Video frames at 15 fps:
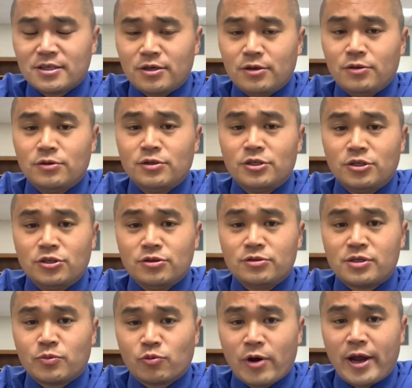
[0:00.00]
you to do
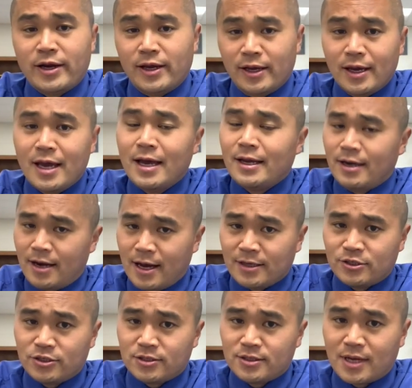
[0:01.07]
some writing, not
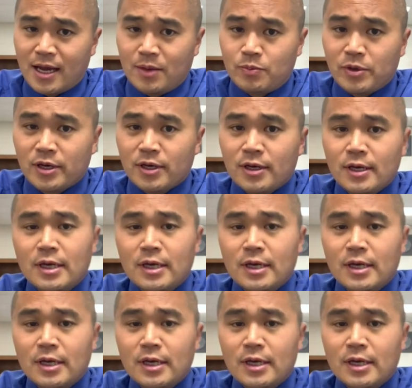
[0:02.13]
just typing.